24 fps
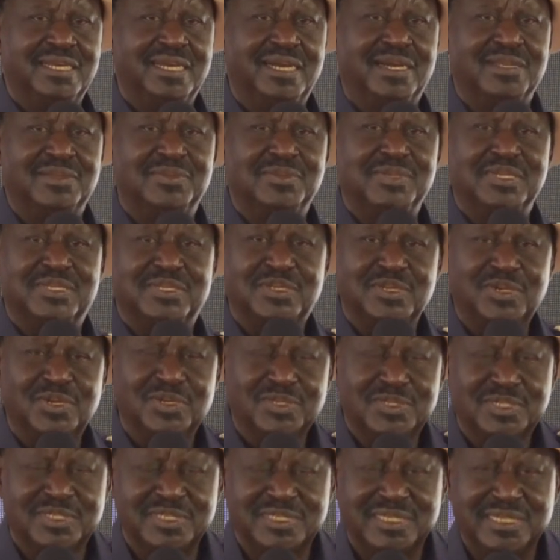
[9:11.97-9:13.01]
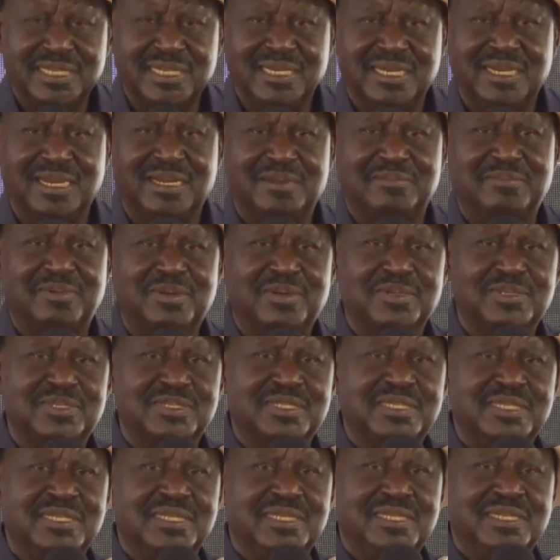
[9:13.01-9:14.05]
And we talked there
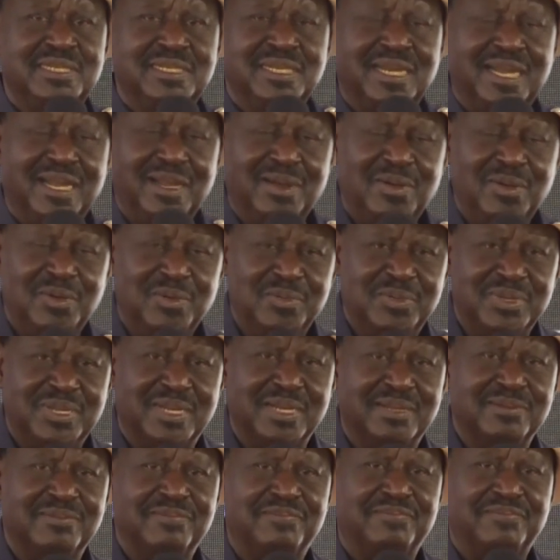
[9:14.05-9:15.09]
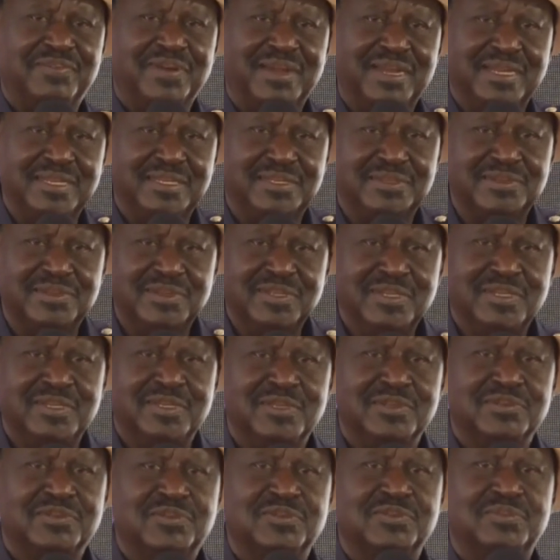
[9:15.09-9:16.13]
about how we can fight
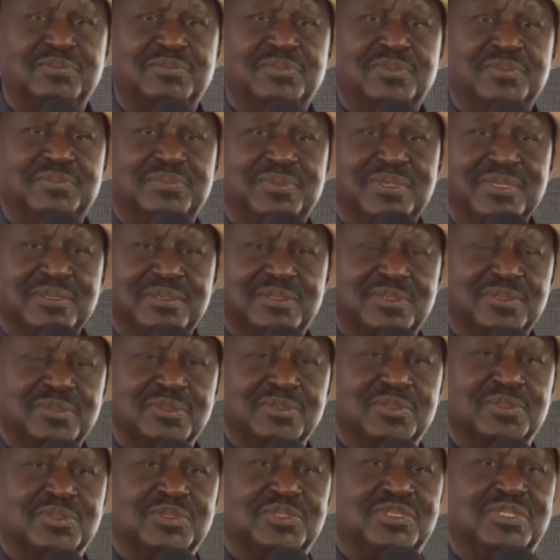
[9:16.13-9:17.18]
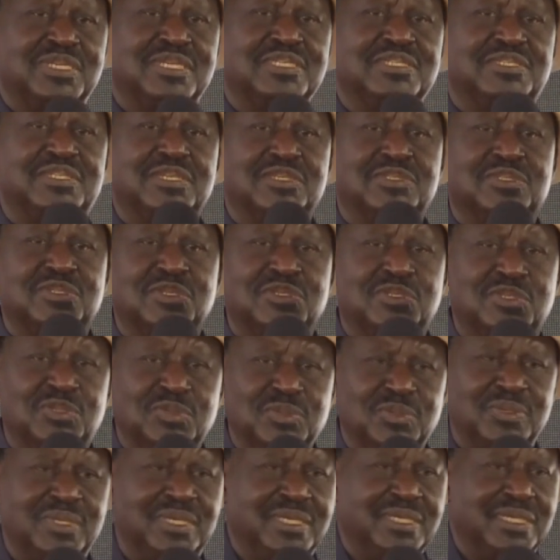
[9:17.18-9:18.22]
to change Section
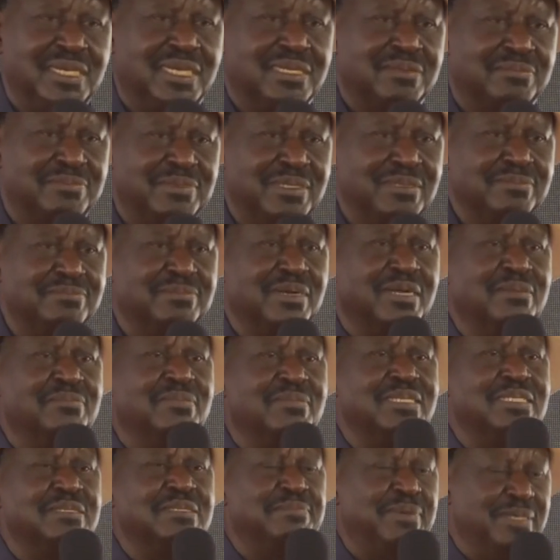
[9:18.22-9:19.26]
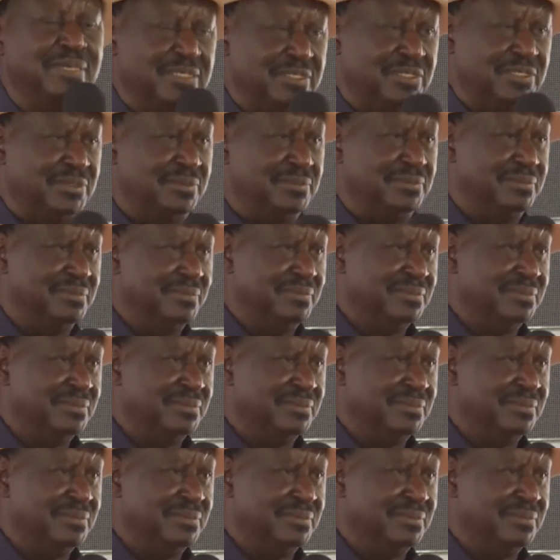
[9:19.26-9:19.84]
2A and bring back multipartyism.